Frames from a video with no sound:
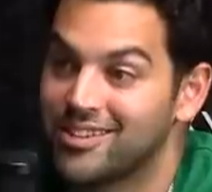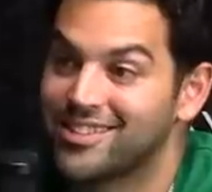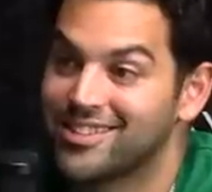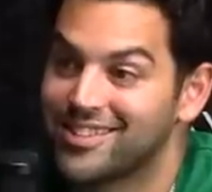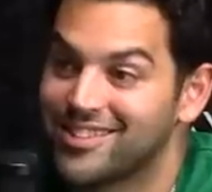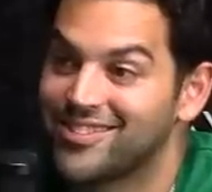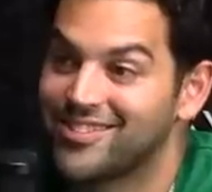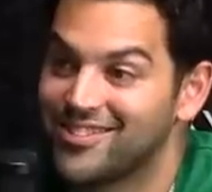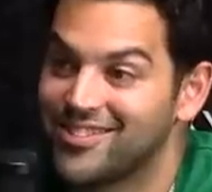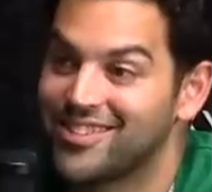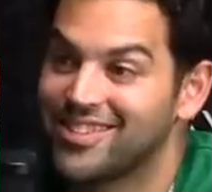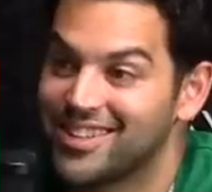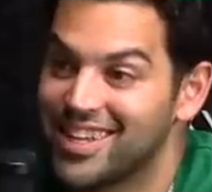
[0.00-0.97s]
That was a crazy
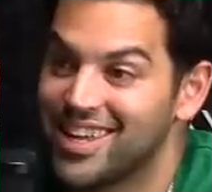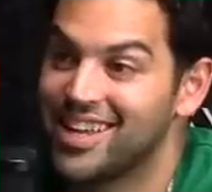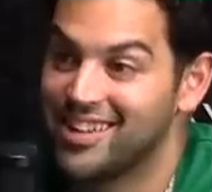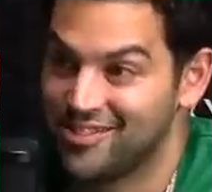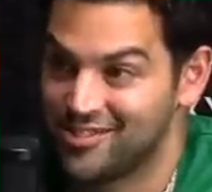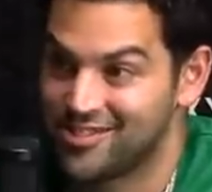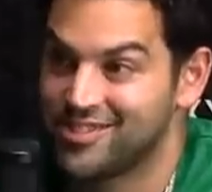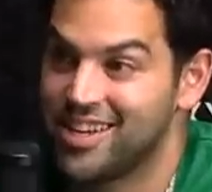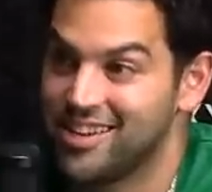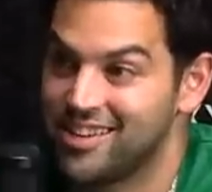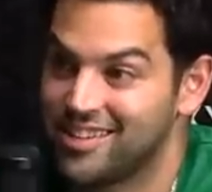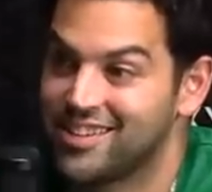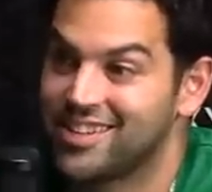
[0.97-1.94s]
time. Yeah, that was we were,
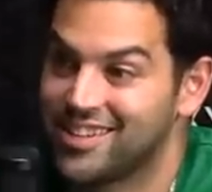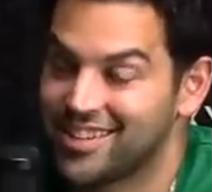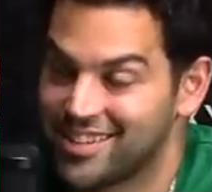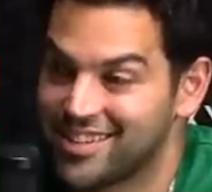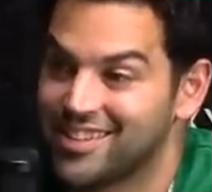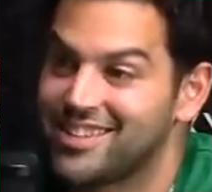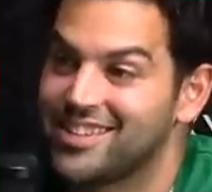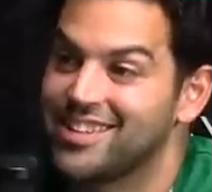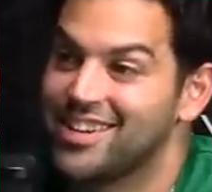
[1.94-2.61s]
yeah. We were on one.